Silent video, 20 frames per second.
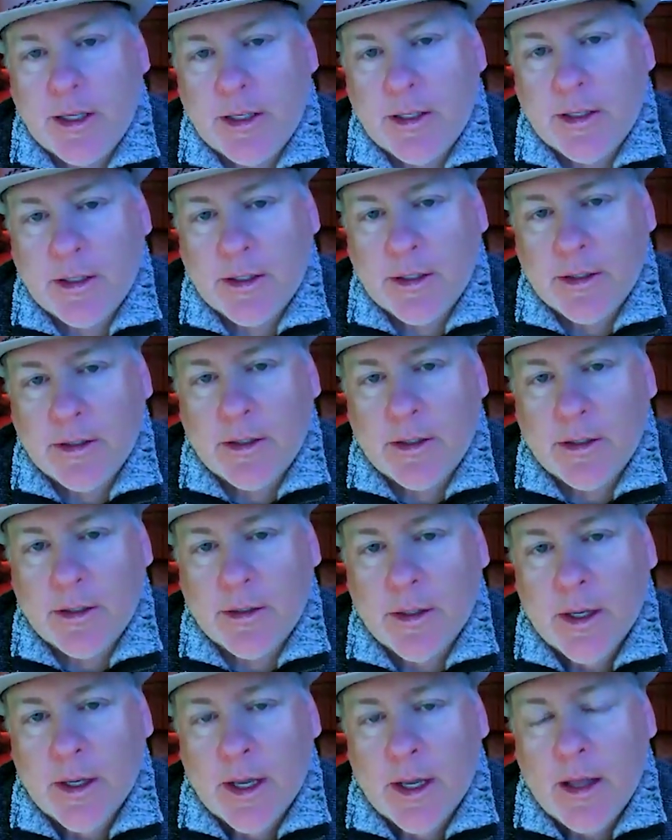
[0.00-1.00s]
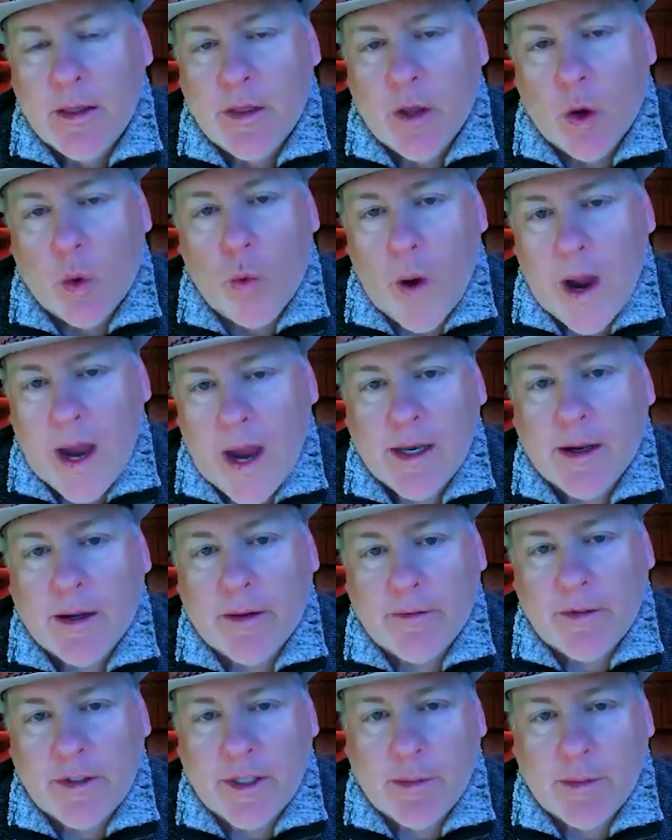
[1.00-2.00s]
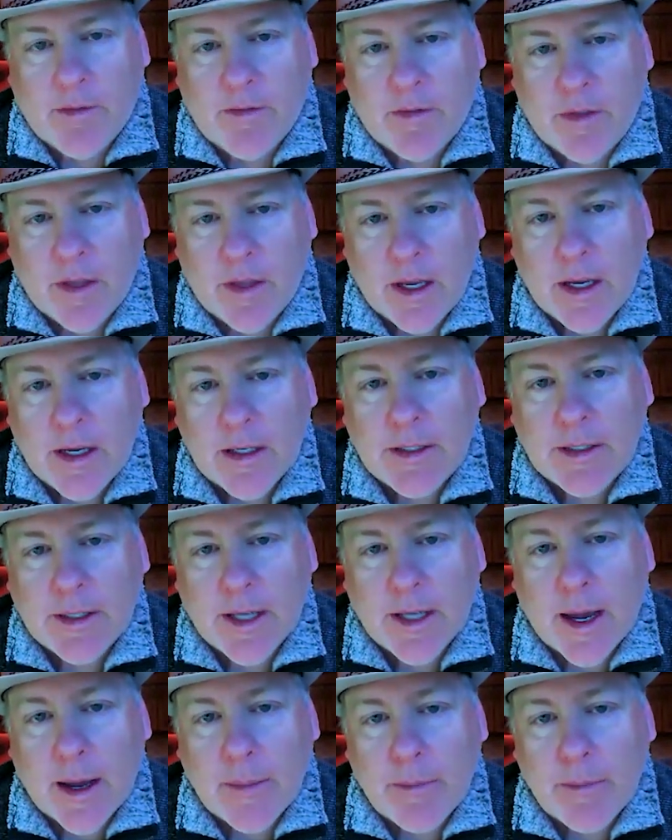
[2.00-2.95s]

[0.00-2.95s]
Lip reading: the weight of some of these